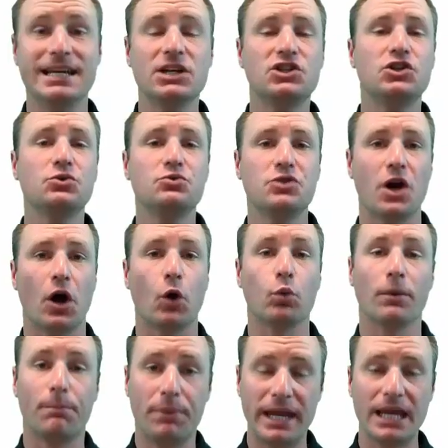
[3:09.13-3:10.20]
did you know
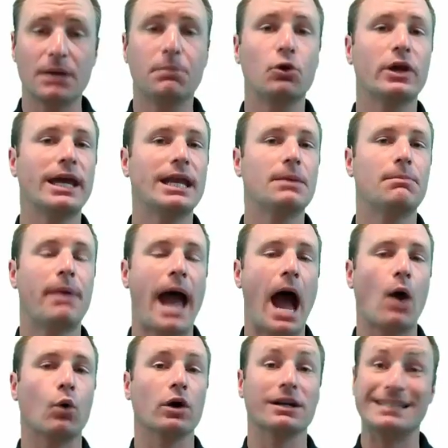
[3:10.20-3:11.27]
repeatable hitting
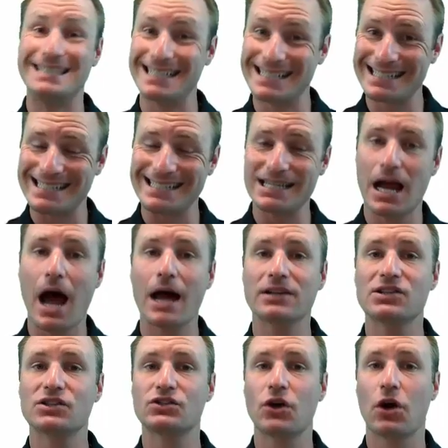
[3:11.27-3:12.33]
power does
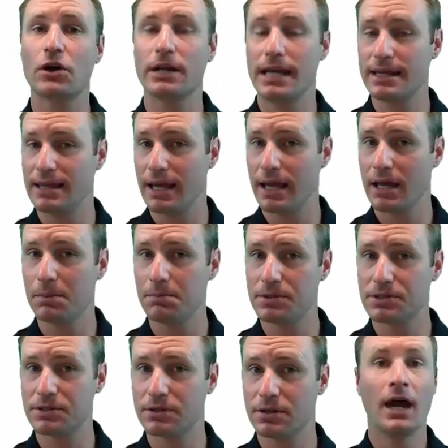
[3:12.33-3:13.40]
not start in the
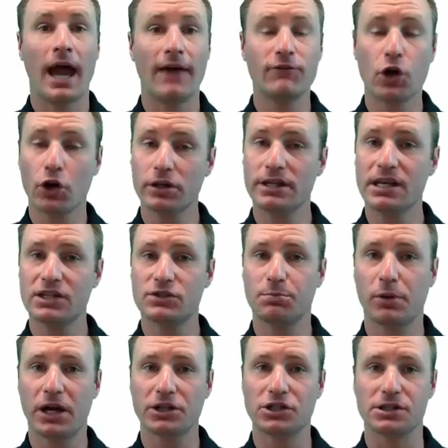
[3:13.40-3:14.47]
hips? Have you heard the
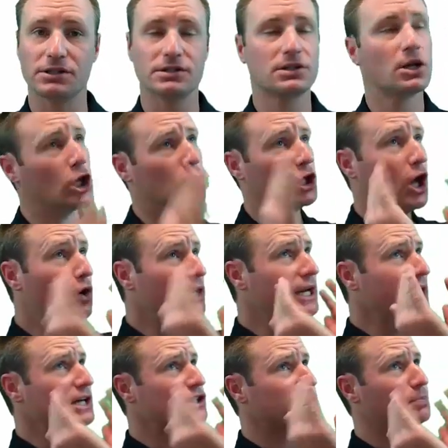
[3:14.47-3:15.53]
expressions, load
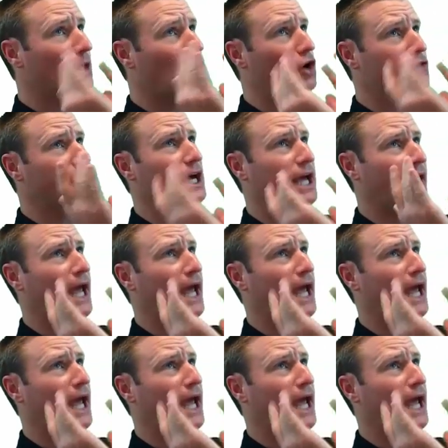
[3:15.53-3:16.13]
and explode the